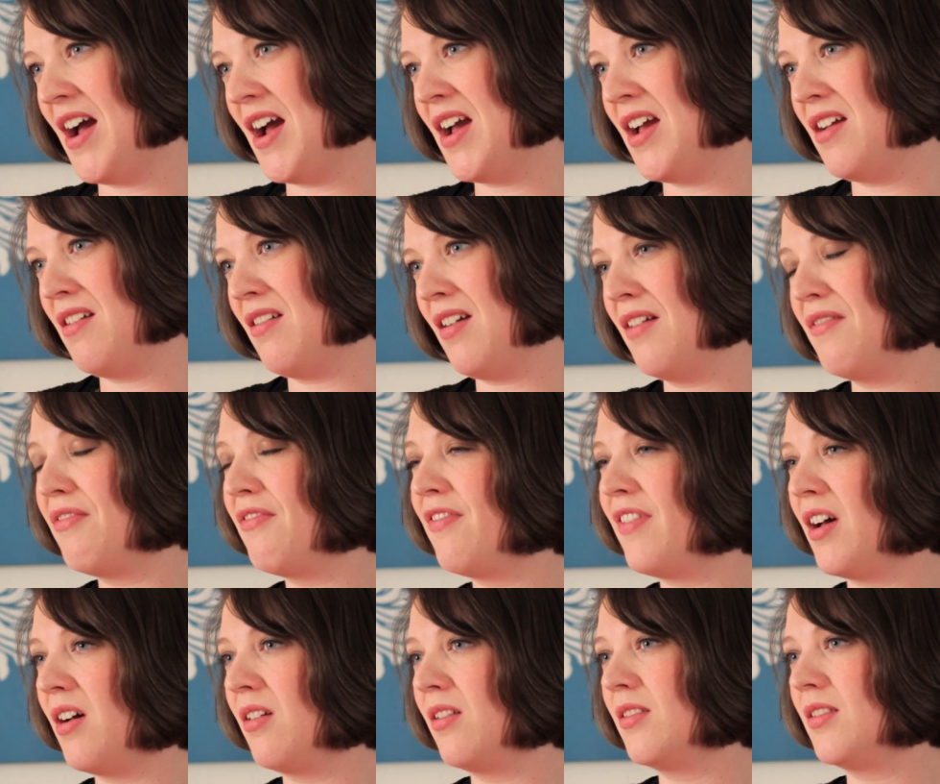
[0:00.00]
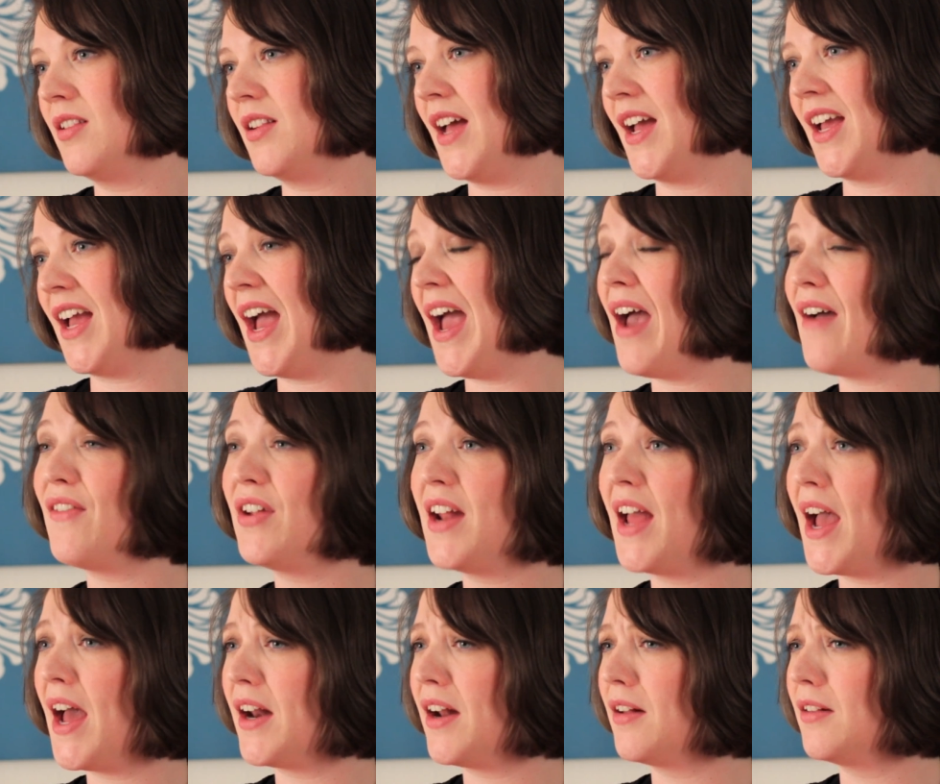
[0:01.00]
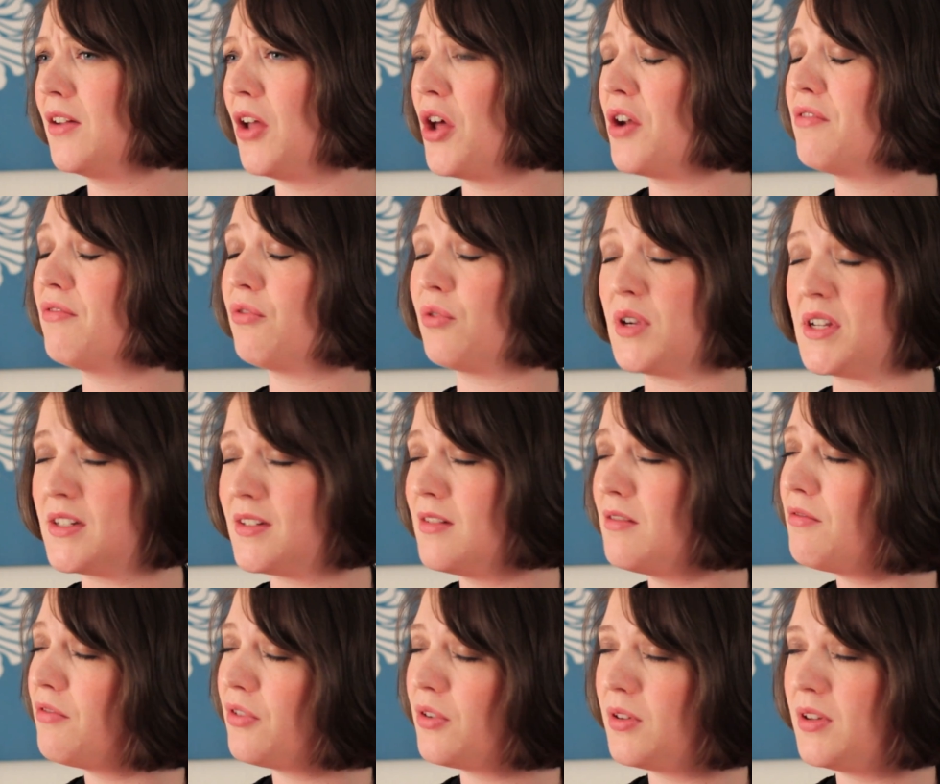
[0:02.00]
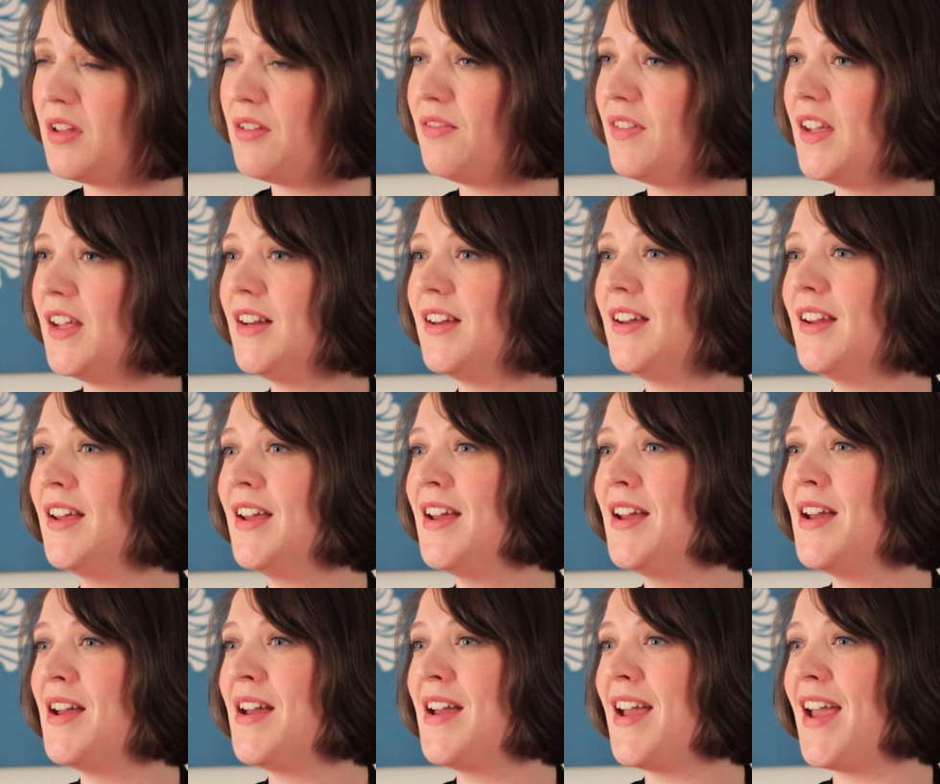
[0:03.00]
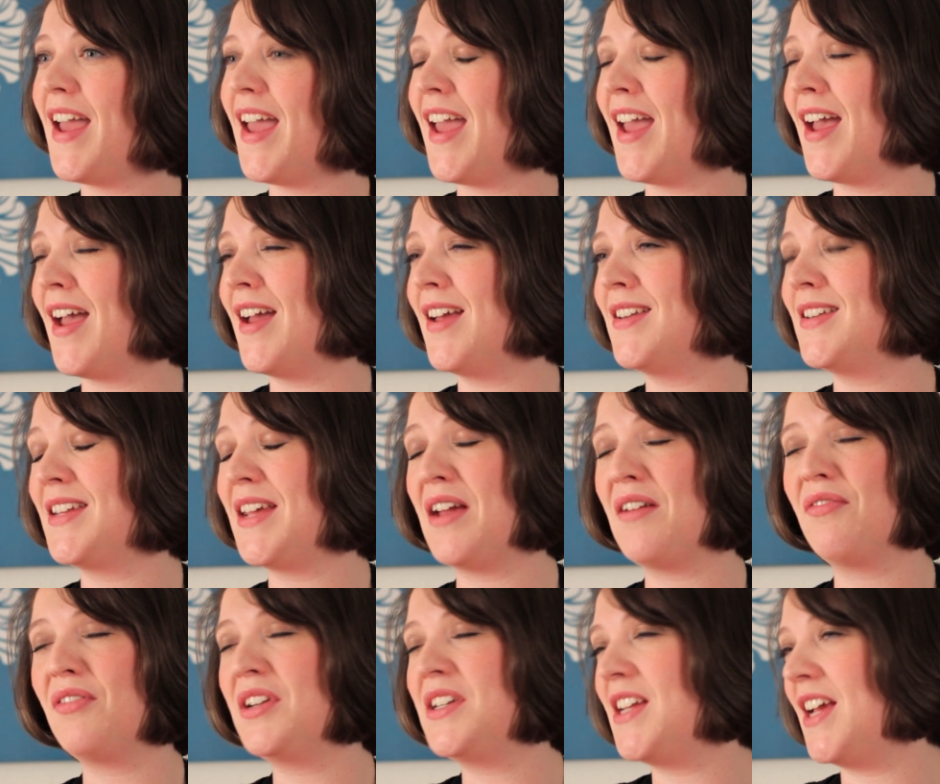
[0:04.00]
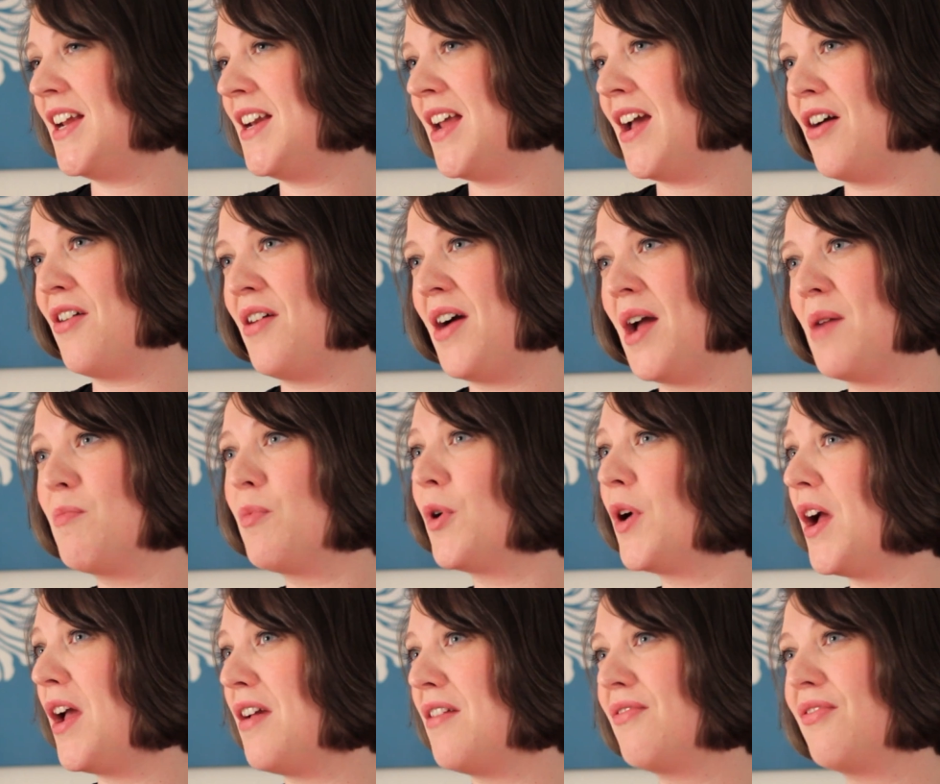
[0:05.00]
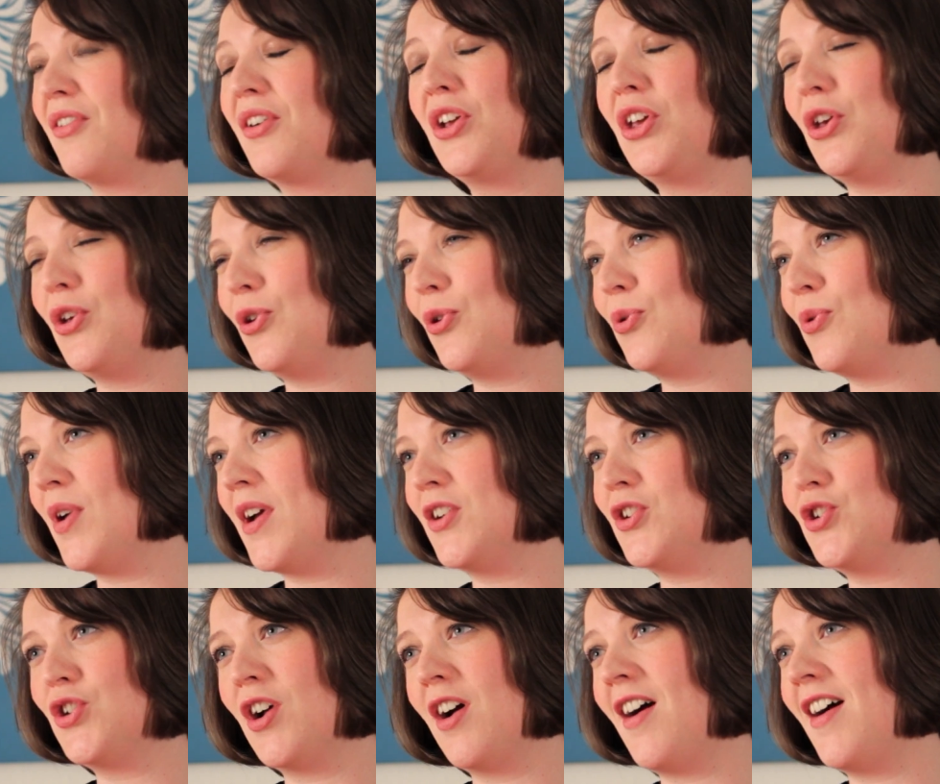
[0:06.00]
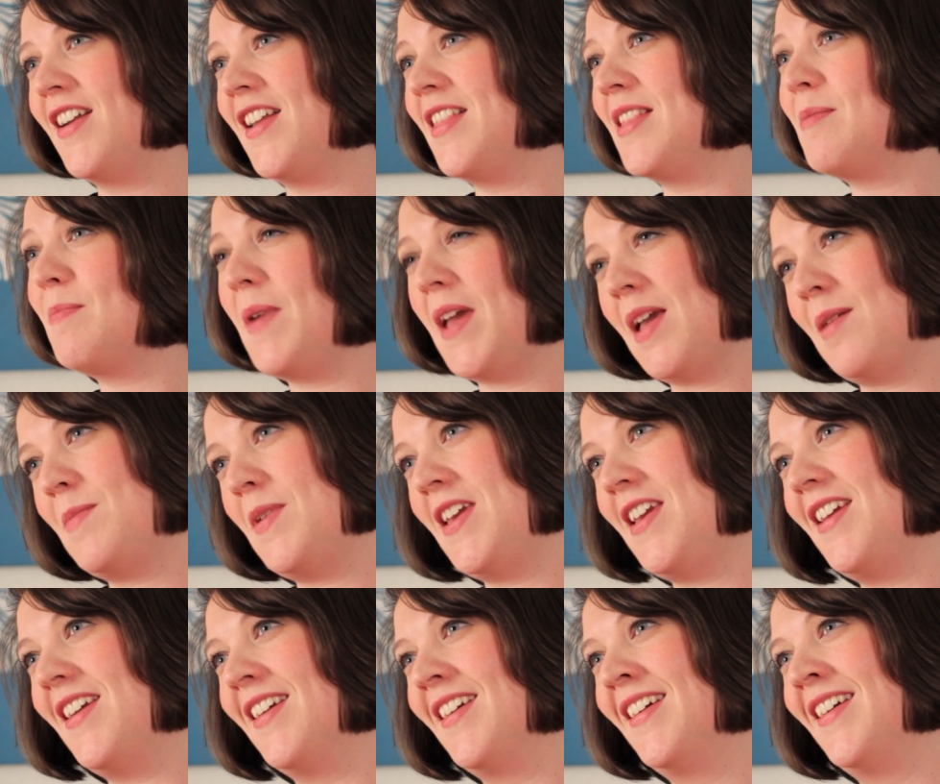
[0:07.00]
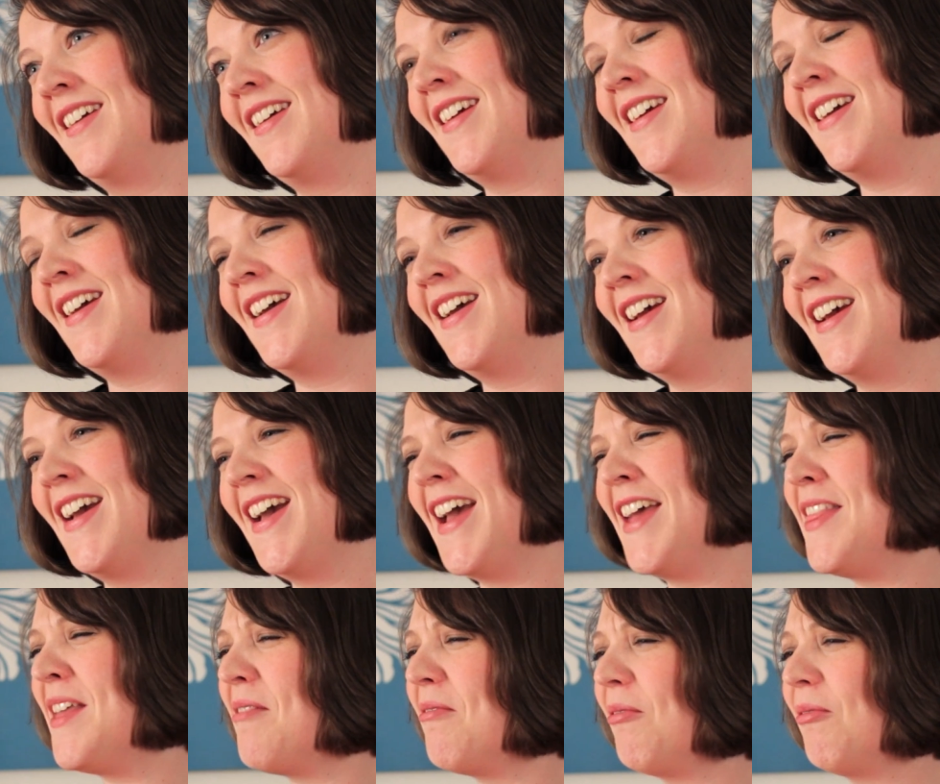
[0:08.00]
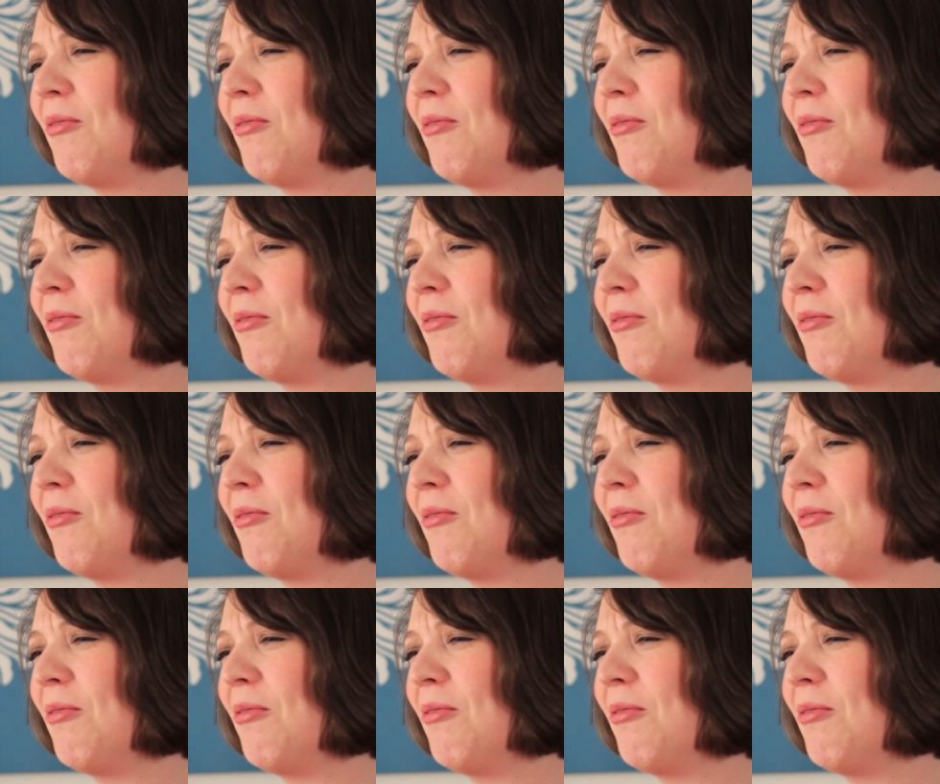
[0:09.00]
I have felt like I haven't had a lot of reason for living, and every day now I pray for you and John and the baby." And that